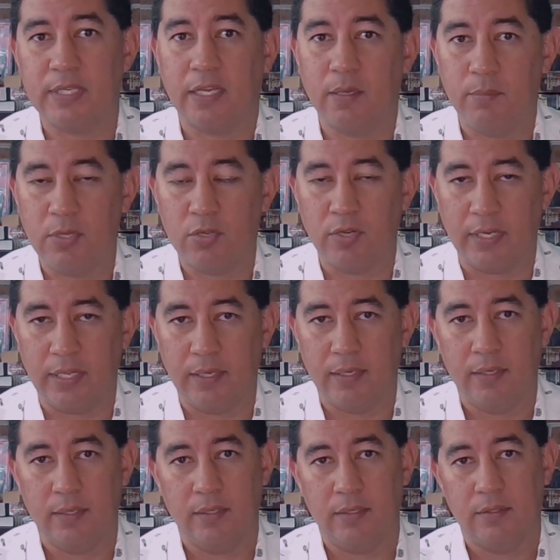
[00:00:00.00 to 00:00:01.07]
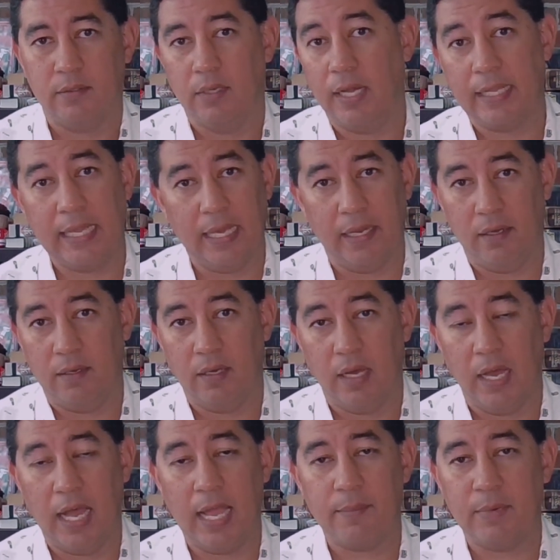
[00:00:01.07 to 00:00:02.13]
and community. Again,
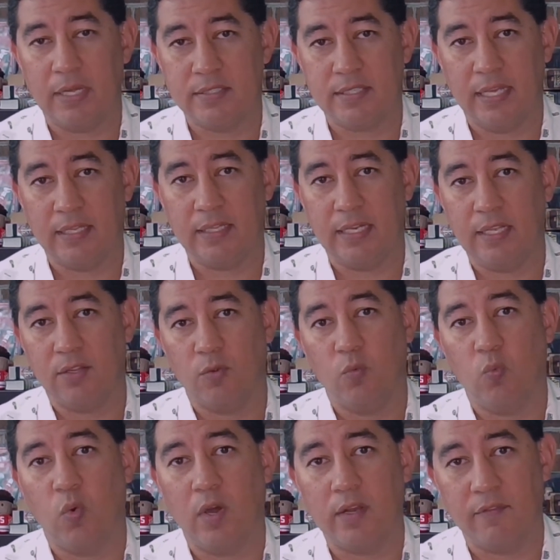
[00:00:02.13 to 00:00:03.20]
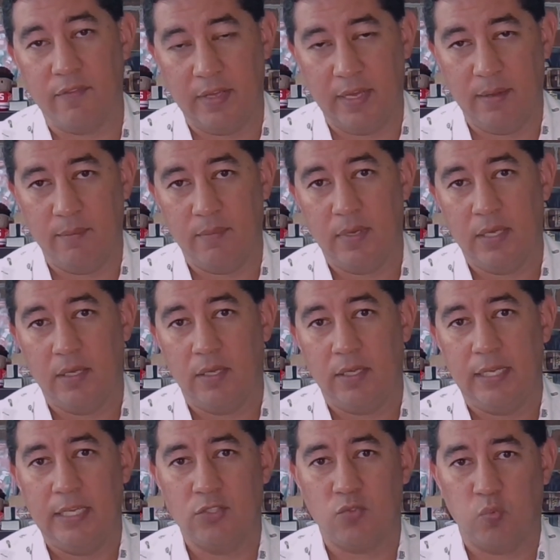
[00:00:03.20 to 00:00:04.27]
I'm not saying that either one of them
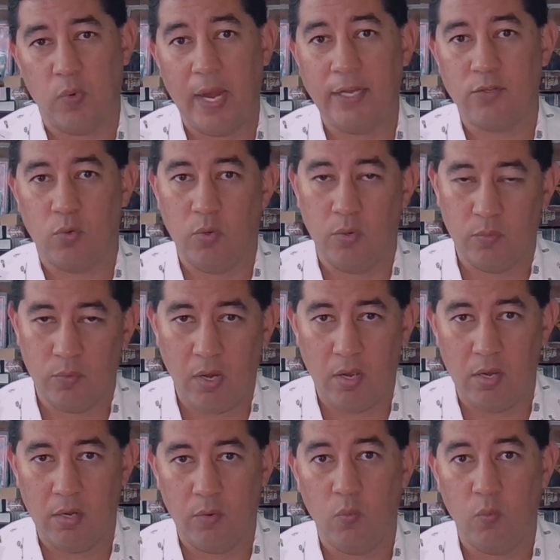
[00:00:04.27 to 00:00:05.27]
is right or wrong.